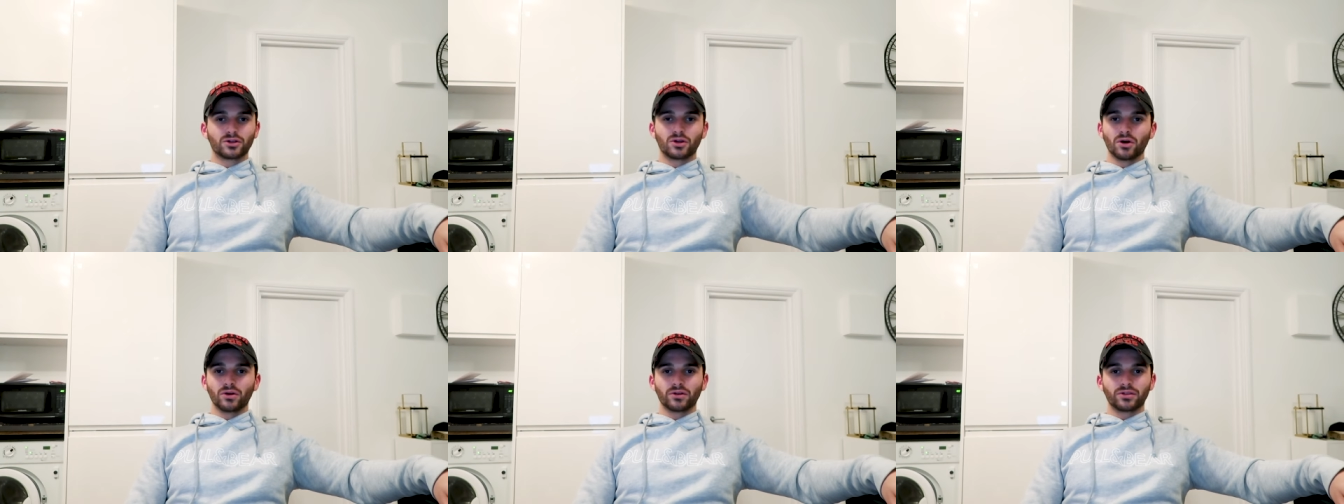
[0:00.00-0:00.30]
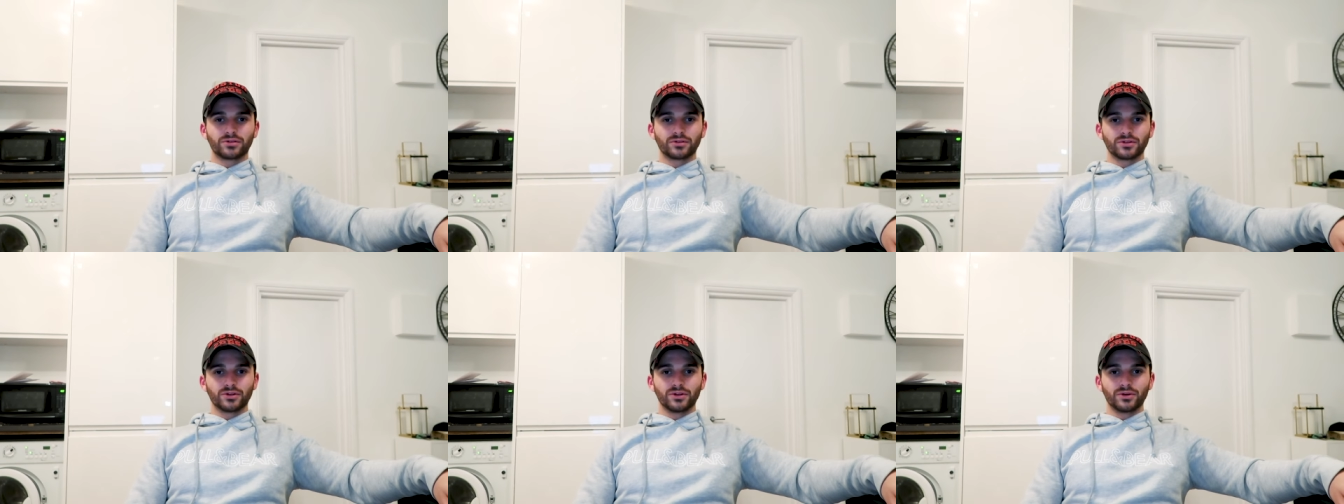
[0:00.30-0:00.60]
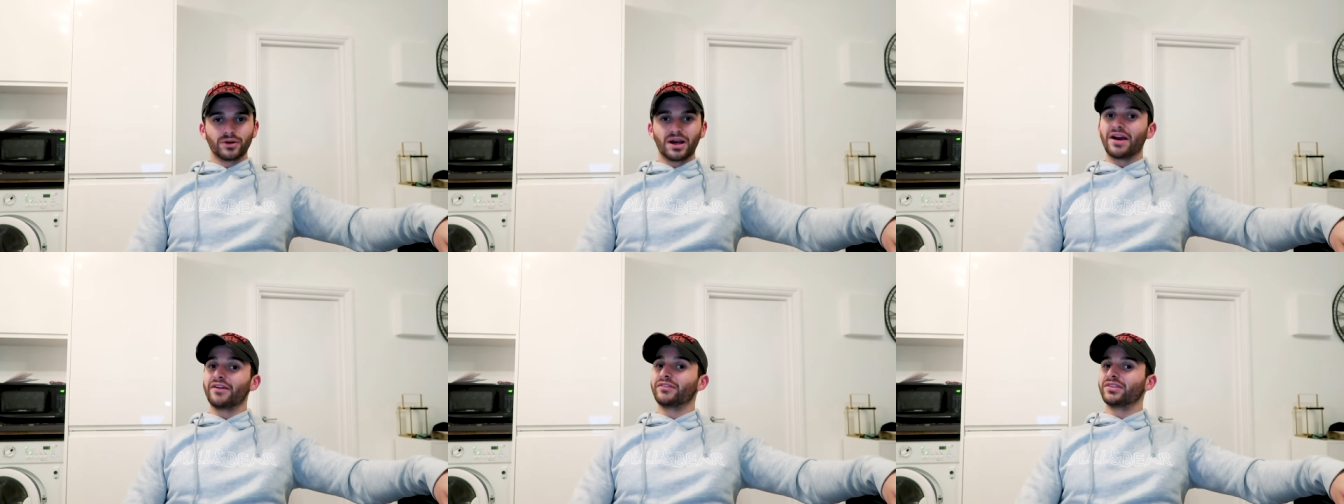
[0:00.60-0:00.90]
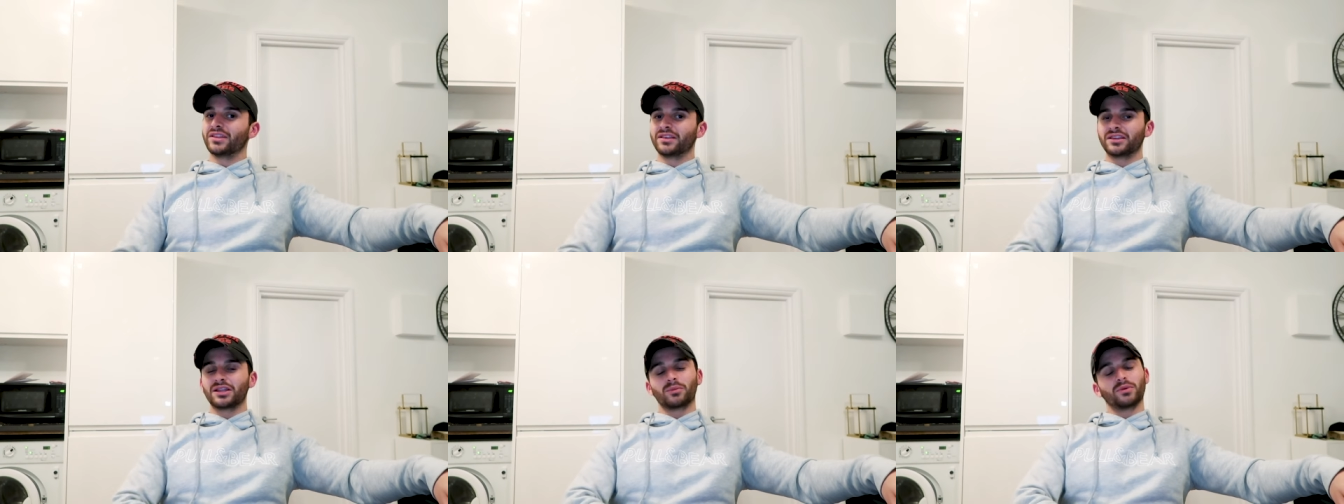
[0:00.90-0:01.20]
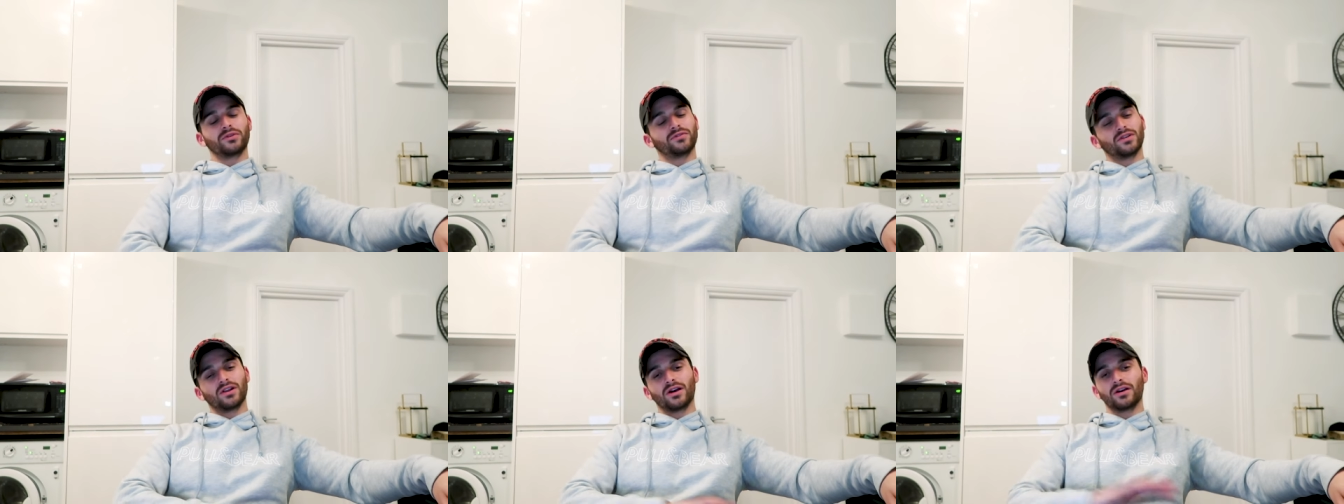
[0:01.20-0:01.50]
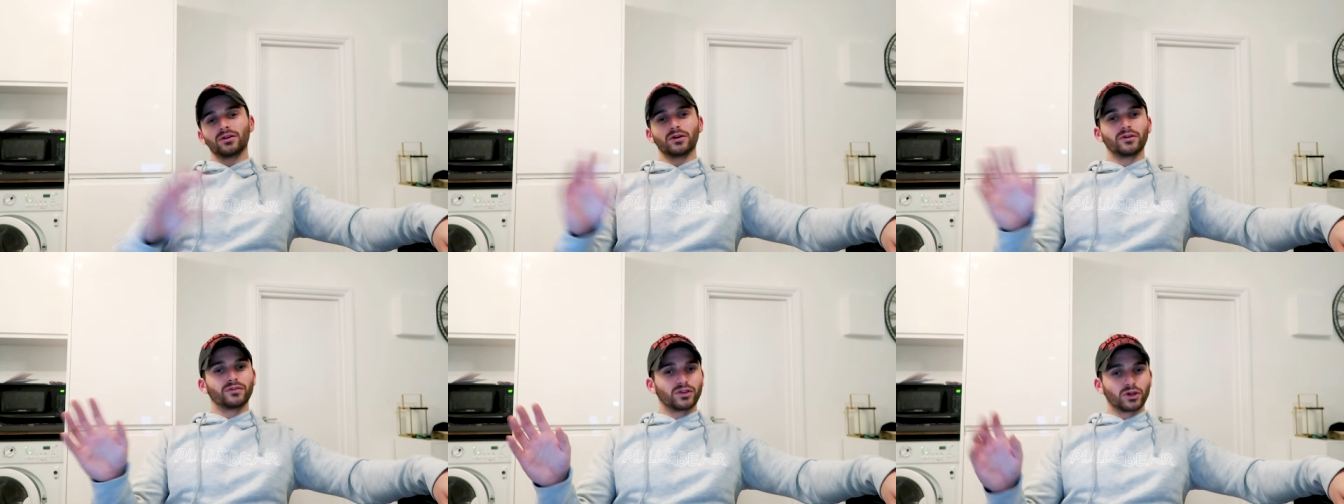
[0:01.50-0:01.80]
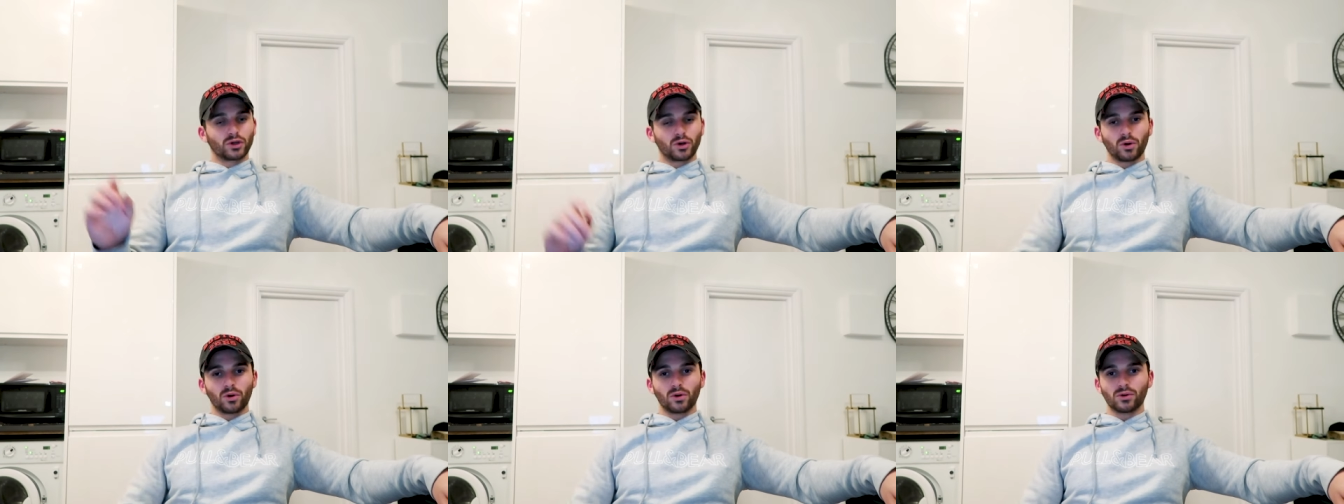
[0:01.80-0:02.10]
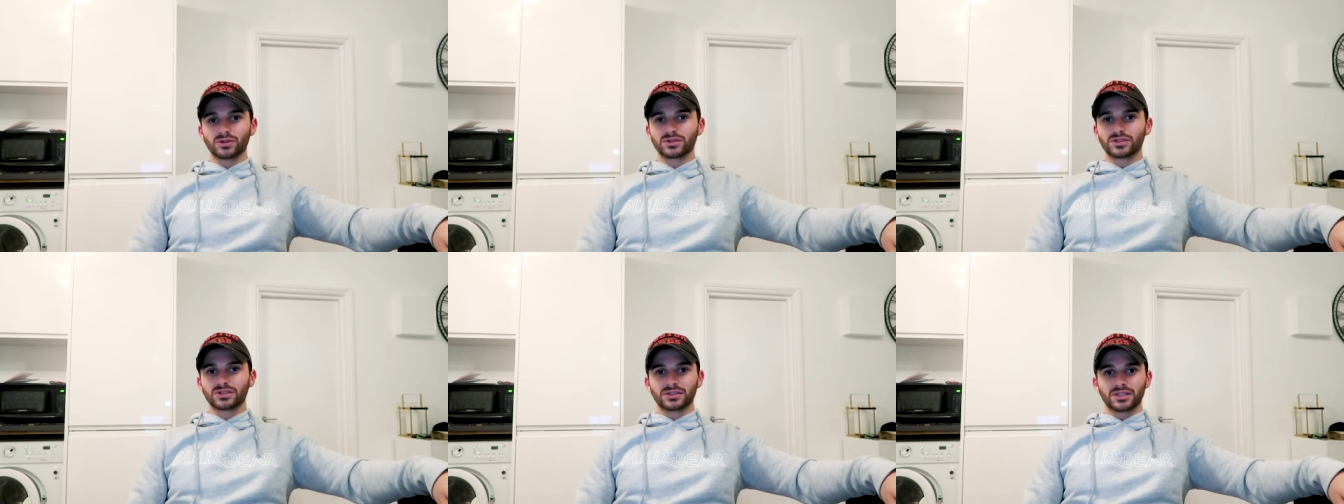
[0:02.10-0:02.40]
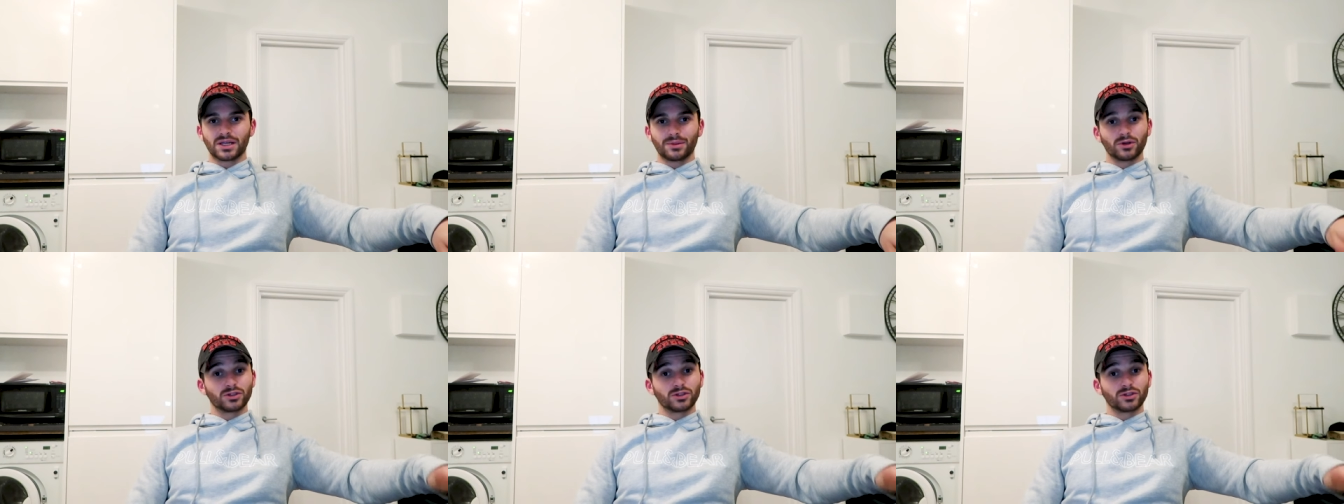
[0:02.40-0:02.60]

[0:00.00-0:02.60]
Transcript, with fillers: go through everything that we've learned over the course.